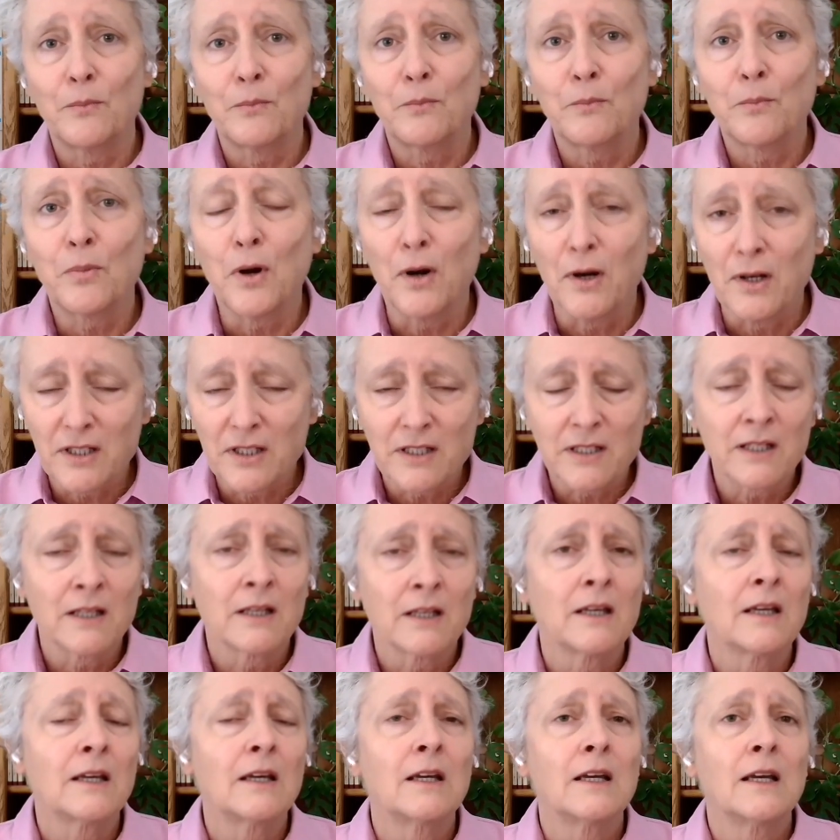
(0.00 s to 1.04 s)
parts.
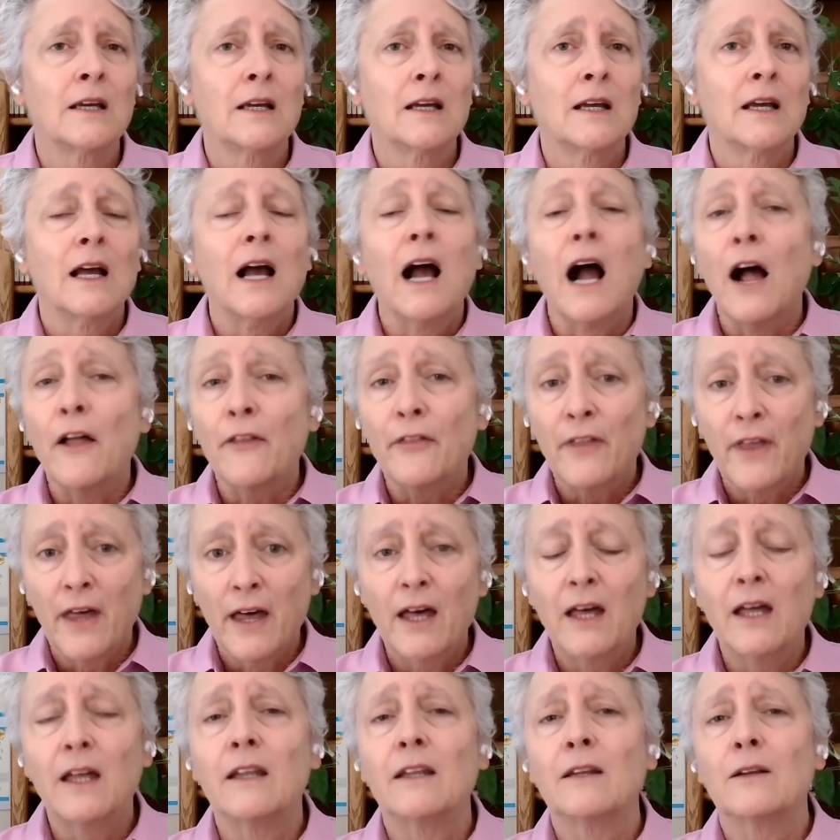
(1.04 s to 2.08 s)
And
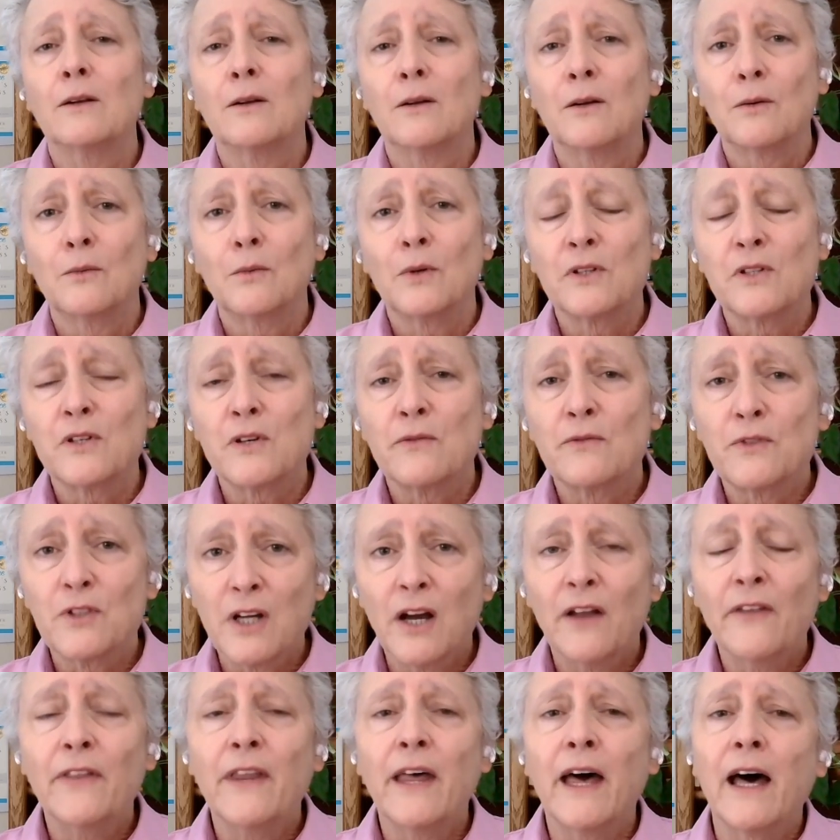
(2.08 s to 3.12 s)
then once you've
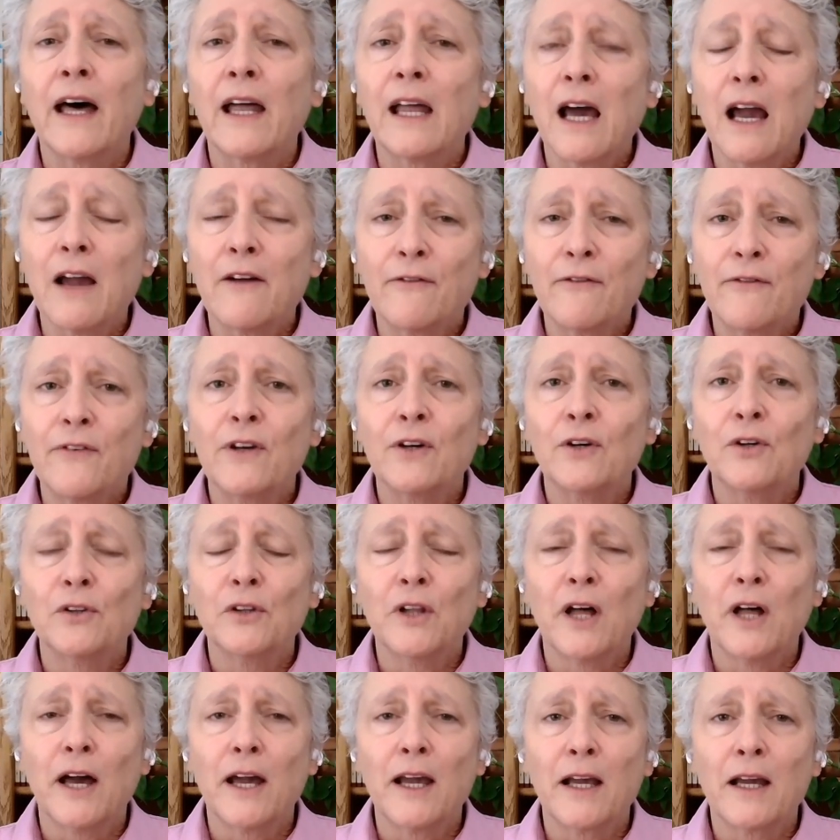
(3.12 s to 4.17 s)
done that, I feel
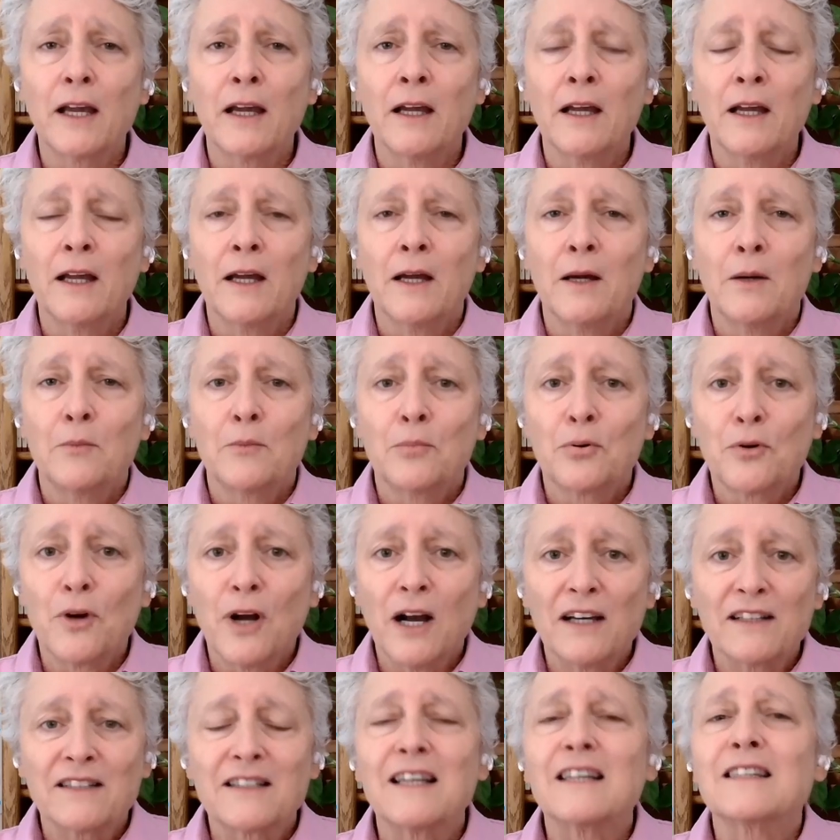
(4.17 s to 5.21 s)
like
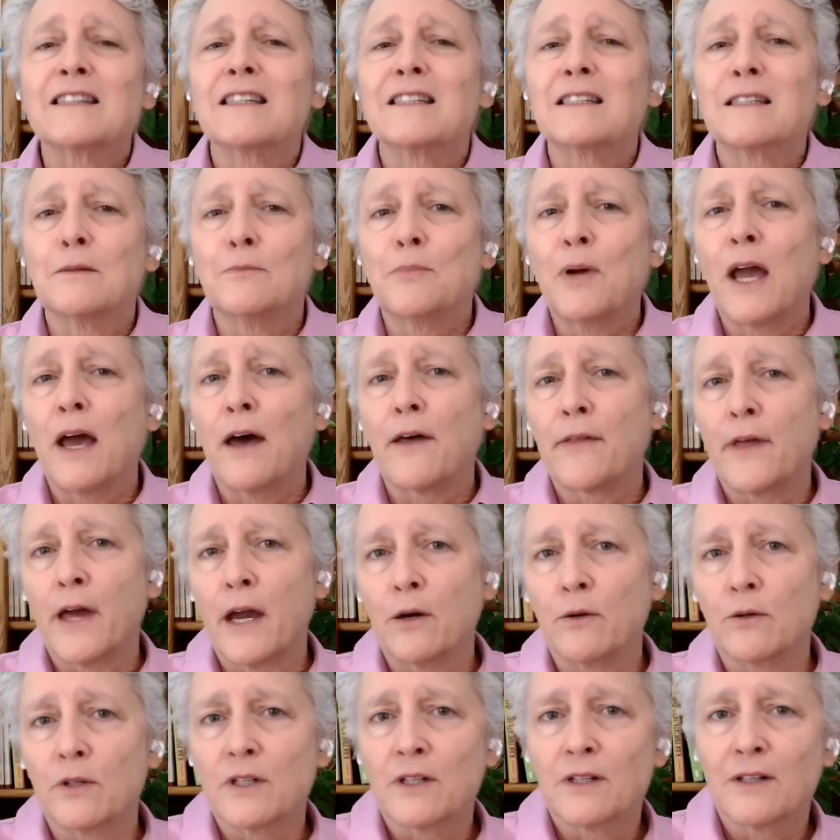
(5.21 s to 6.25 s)
process is the path
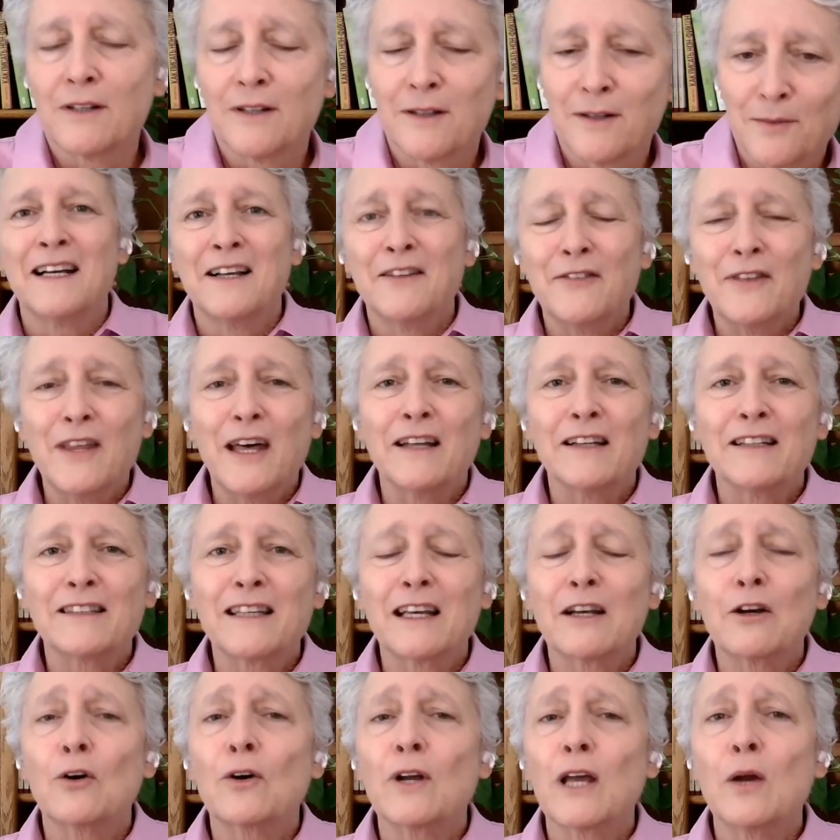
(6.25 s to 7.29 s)
out. Then it's
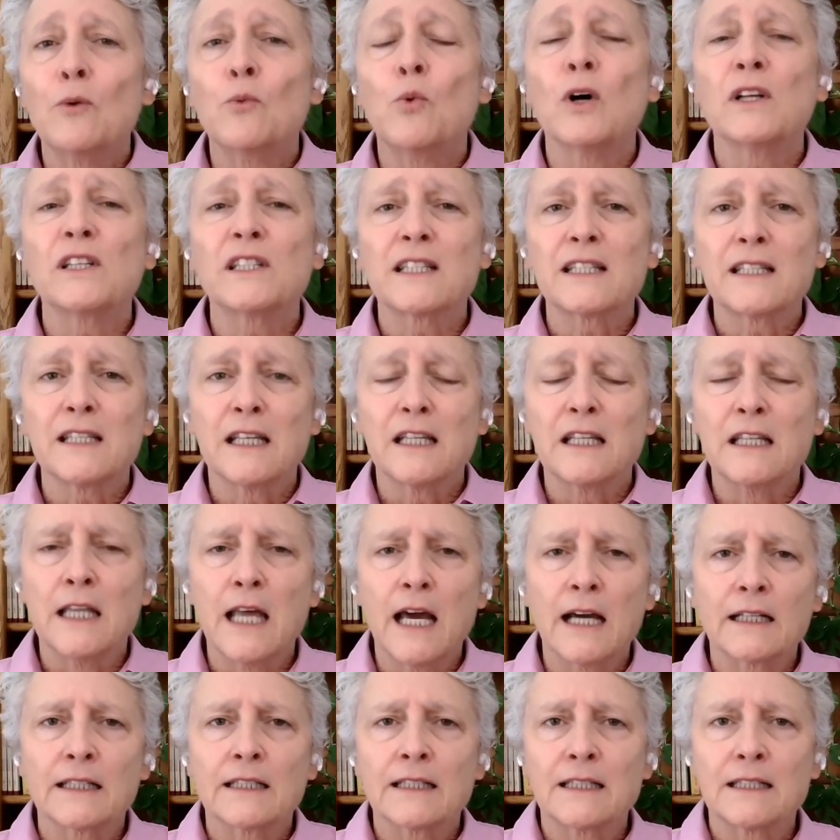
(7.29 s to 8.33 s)
like, okay, what's the
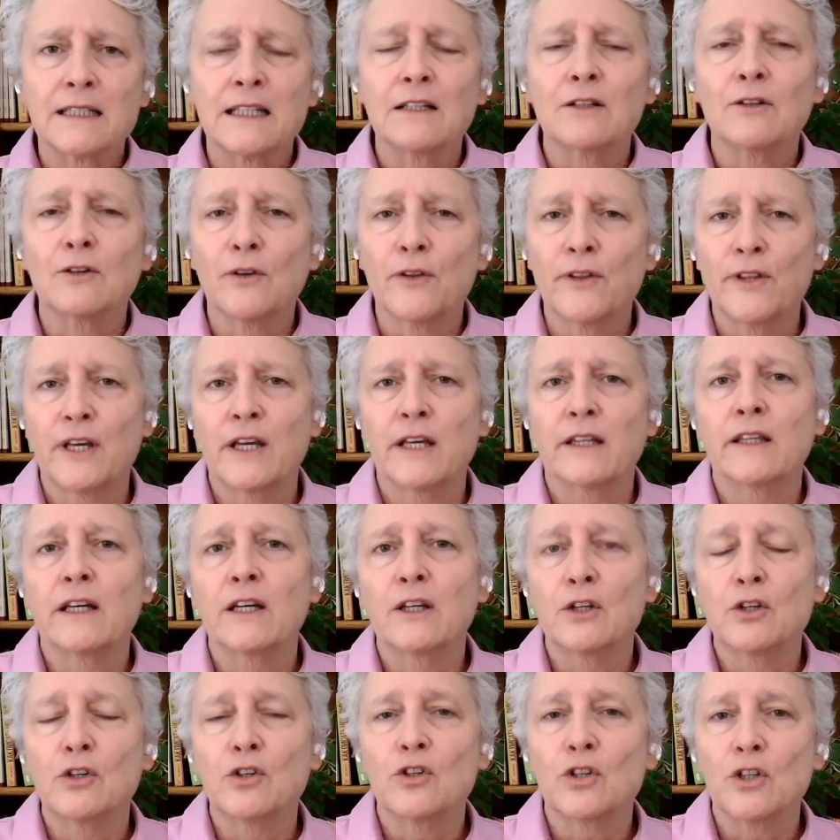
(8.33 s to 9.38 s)
next single thing that
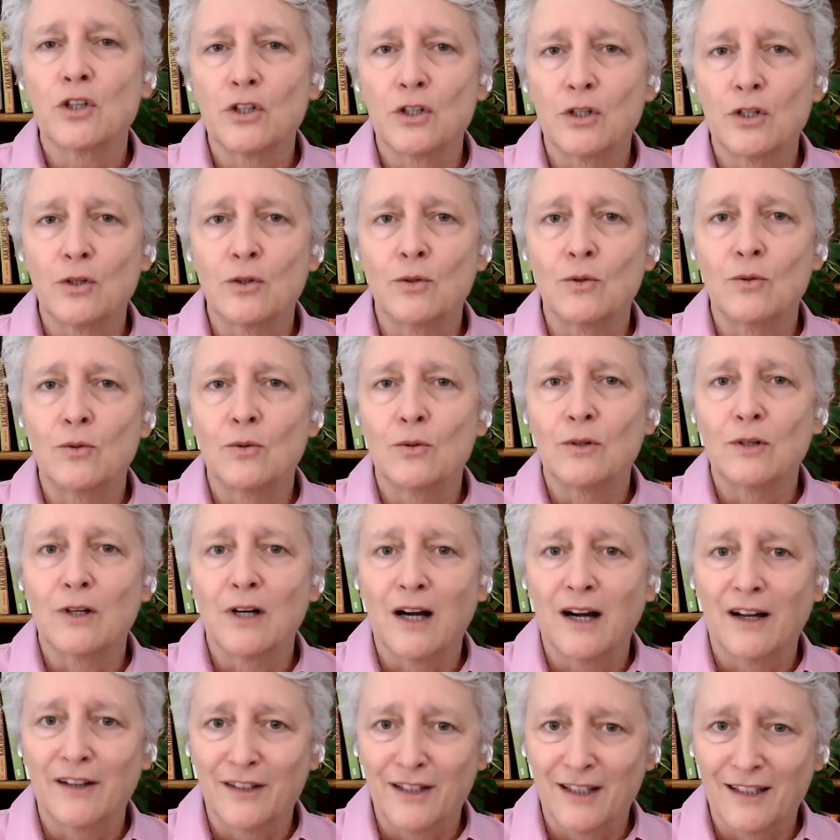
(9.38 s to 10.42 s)
you should do
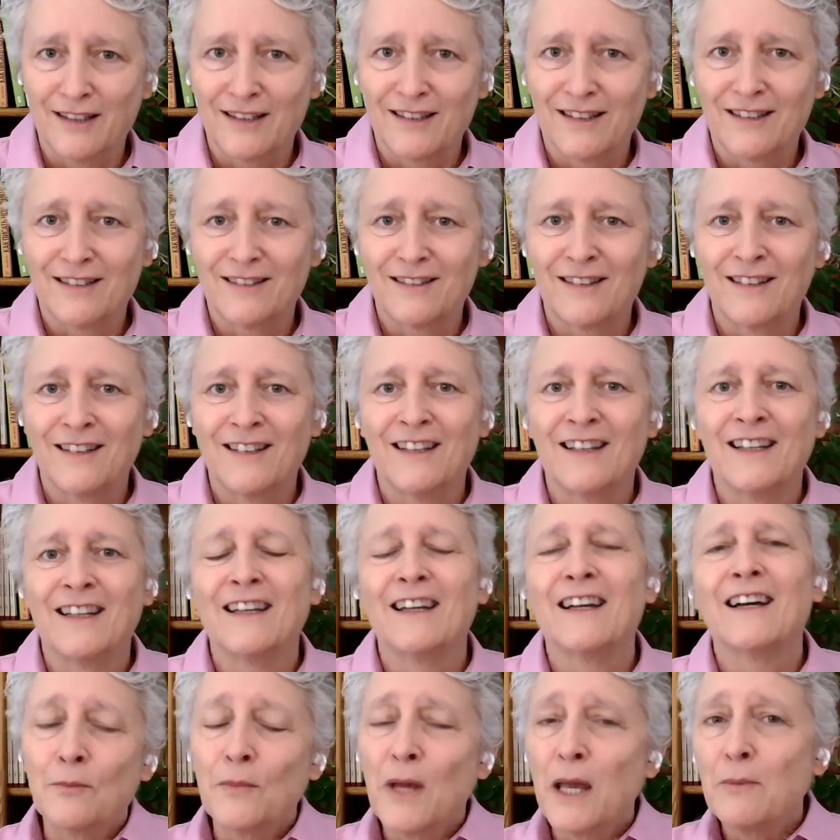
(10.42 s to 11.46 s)
on this?
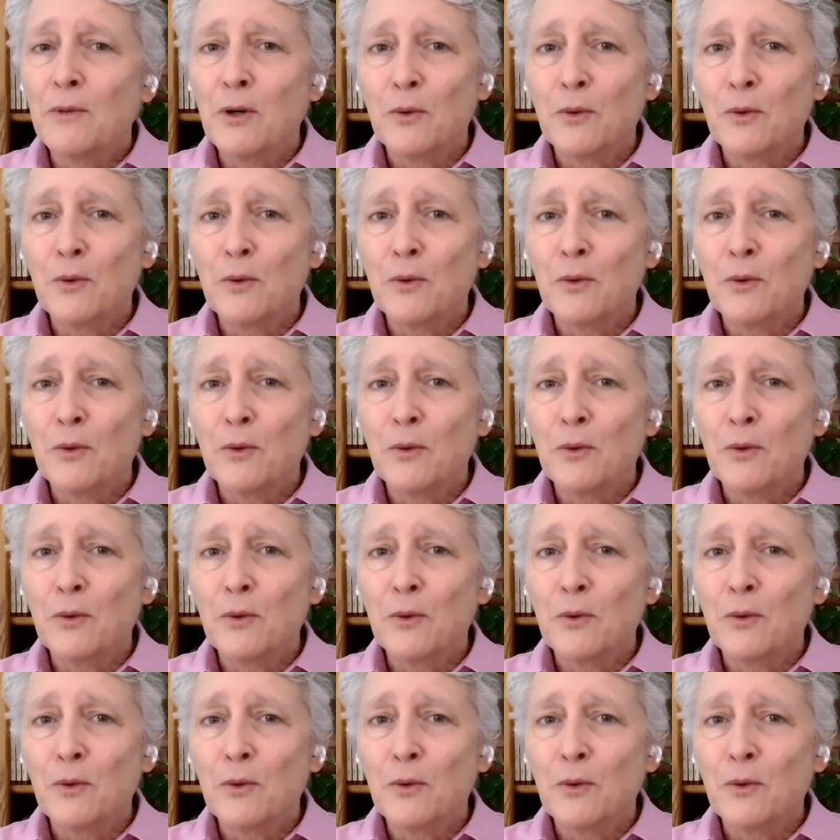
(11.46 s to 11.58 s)
Maybe